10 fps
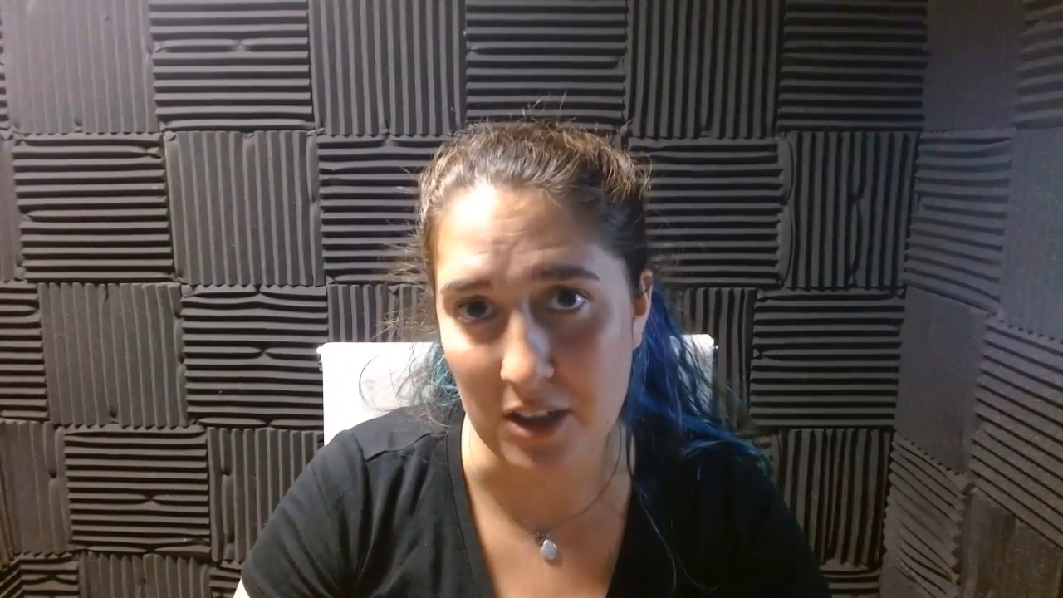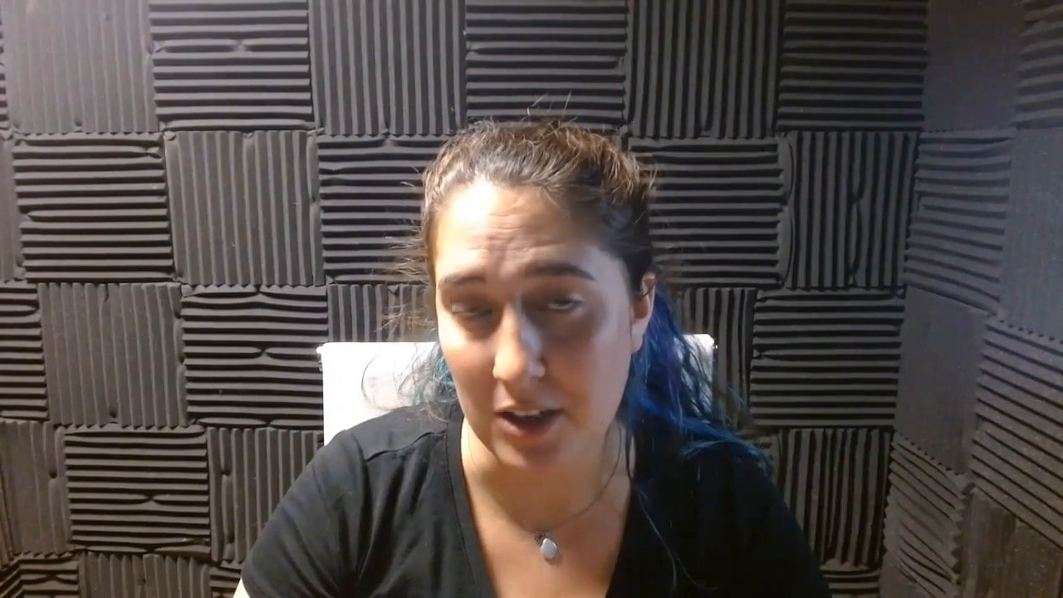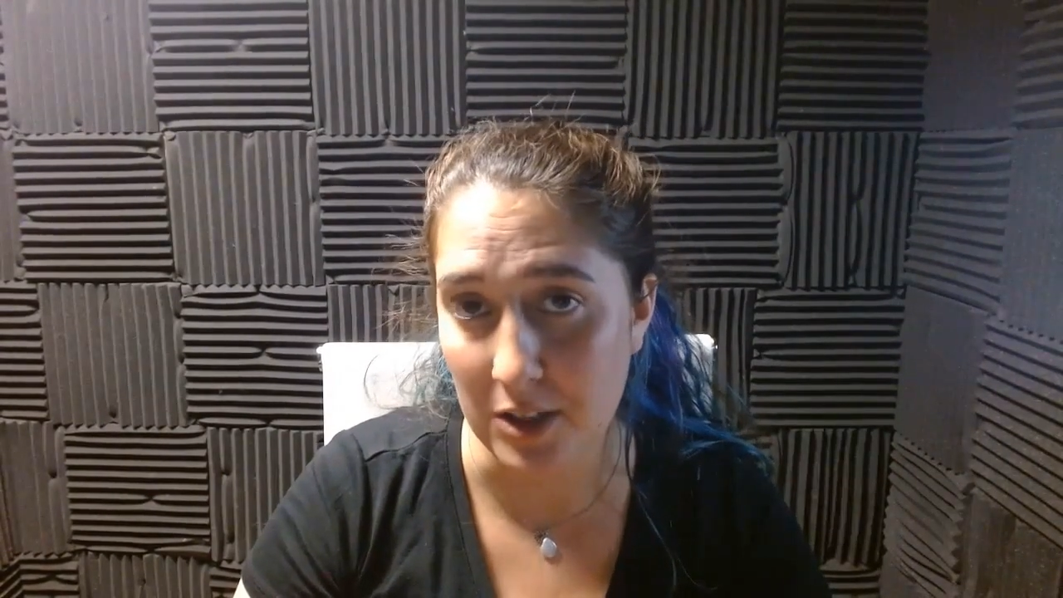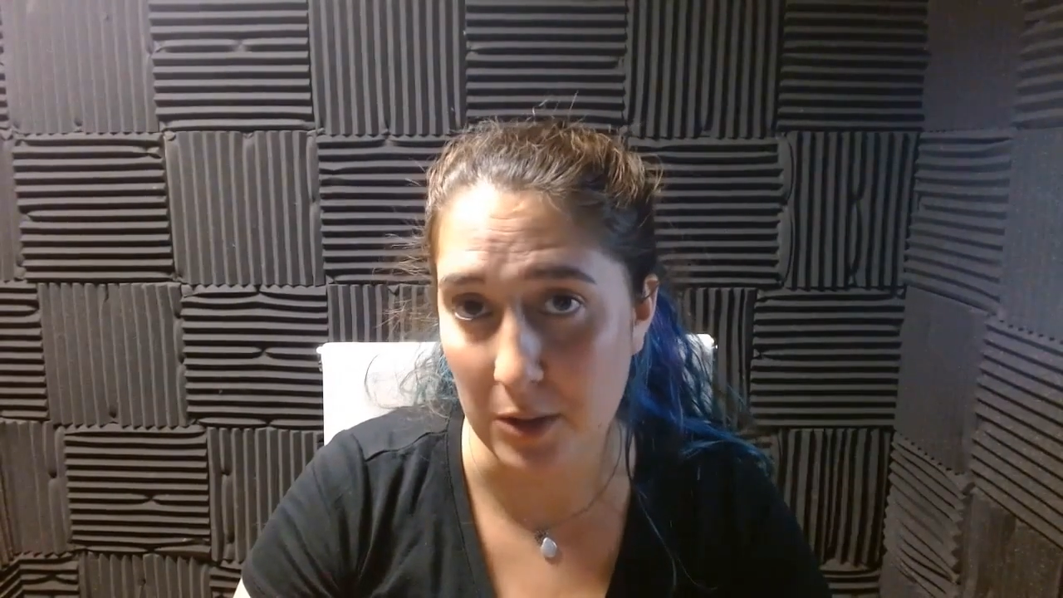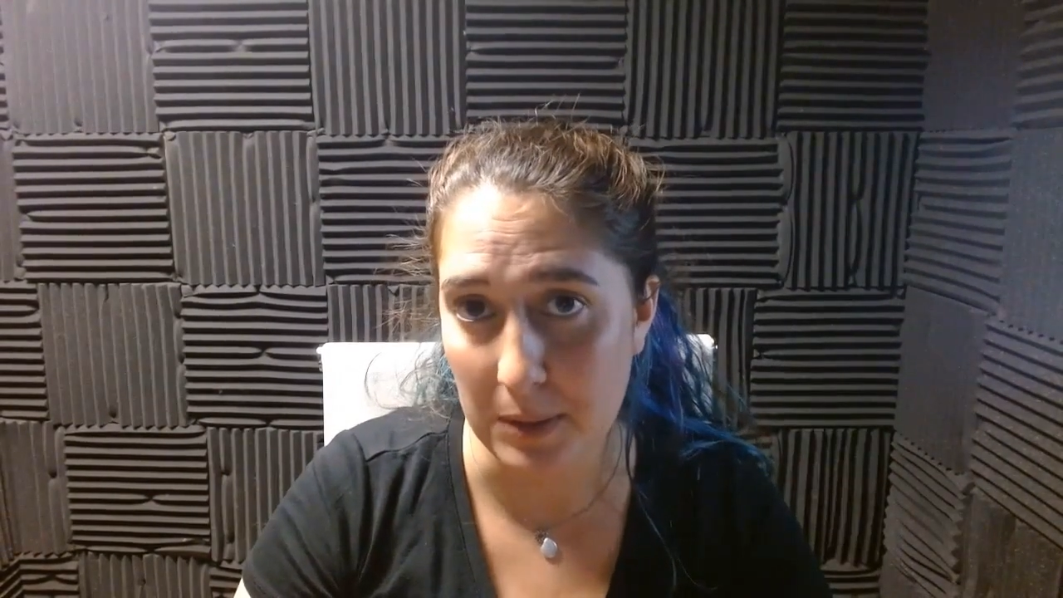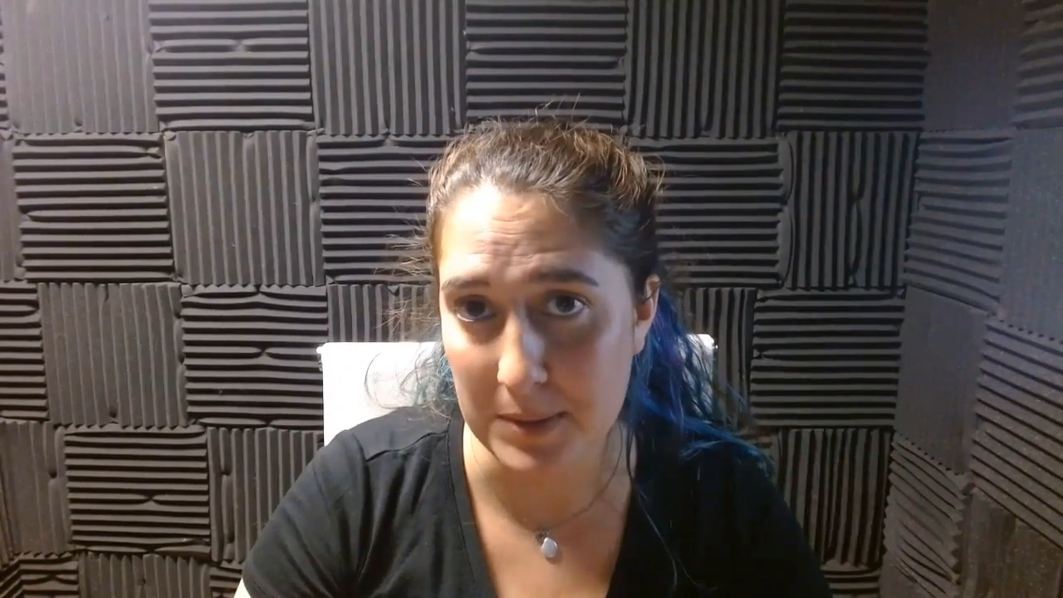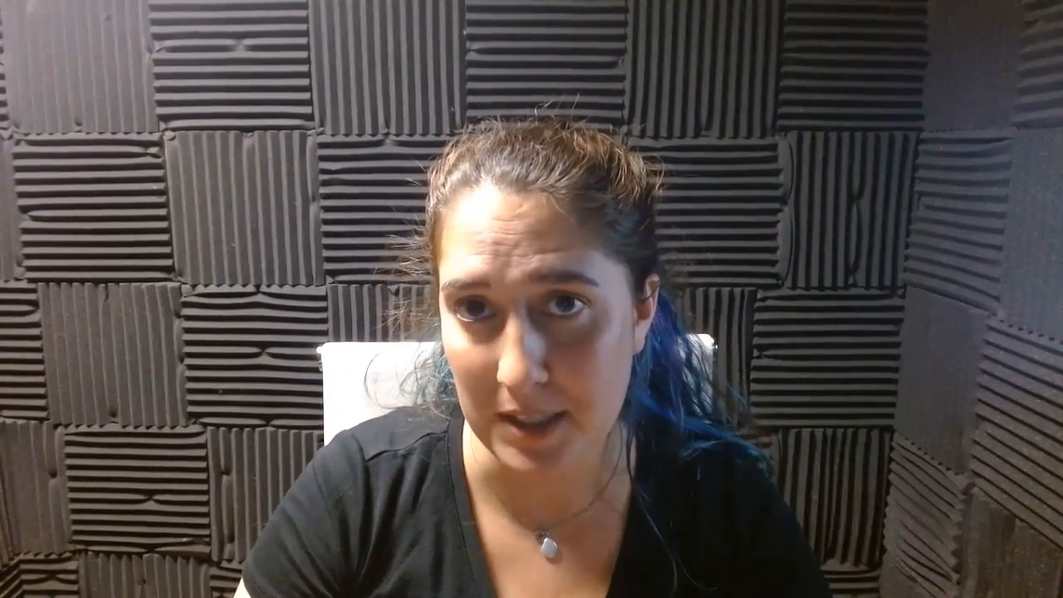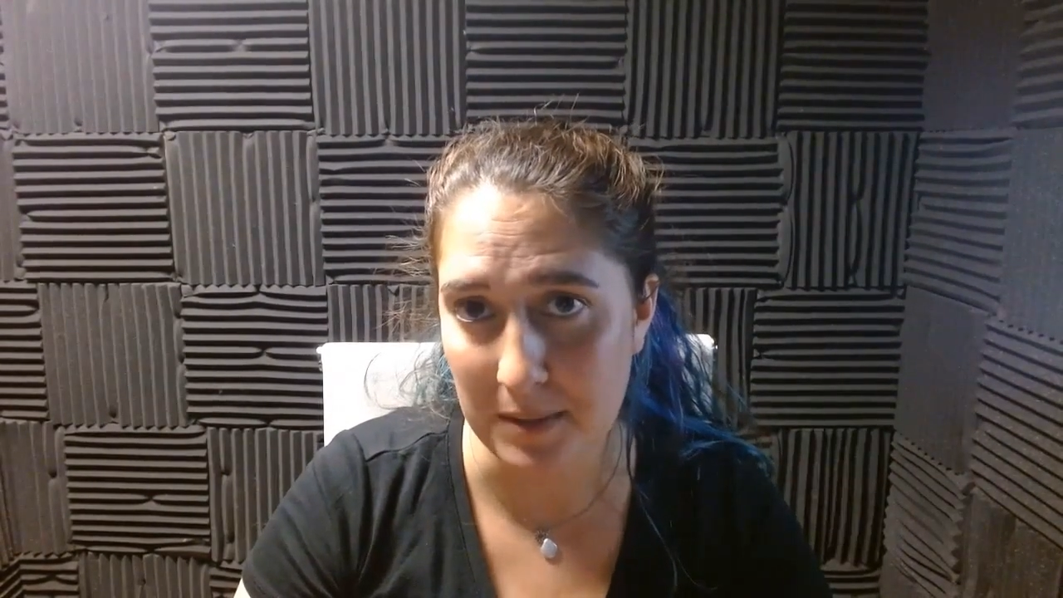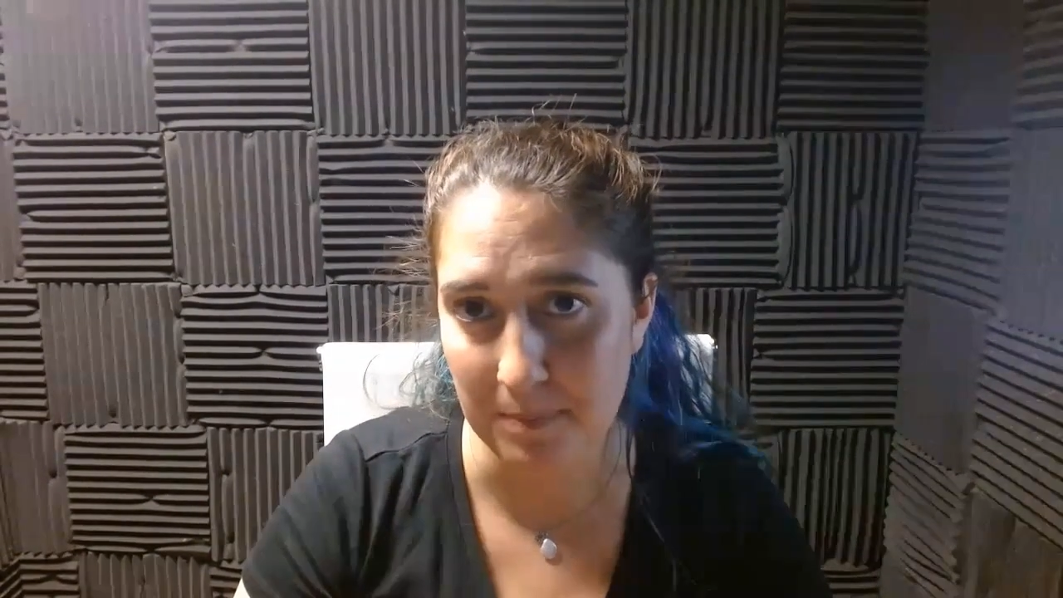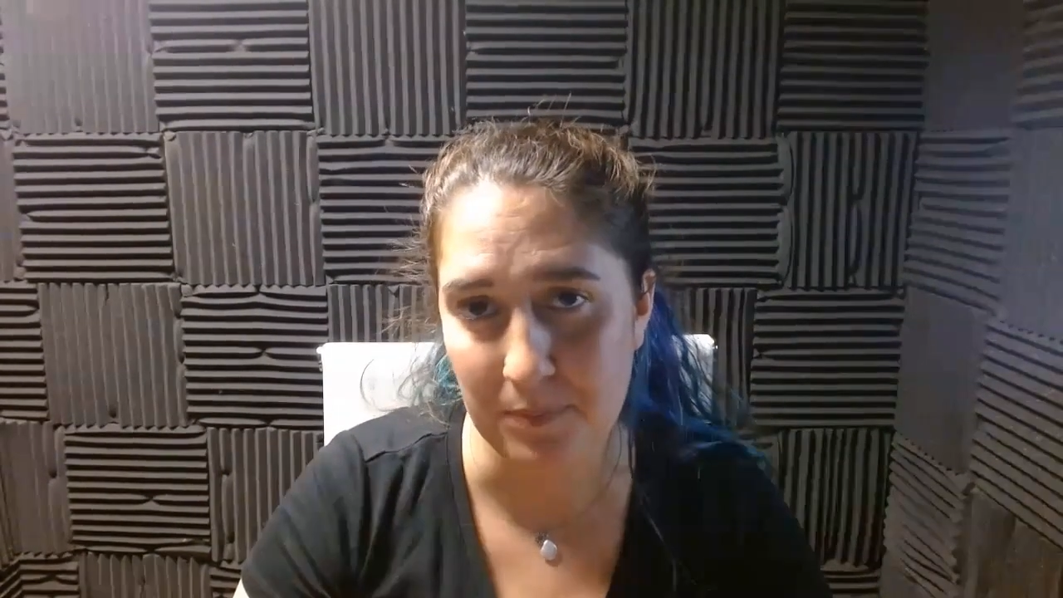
on your website.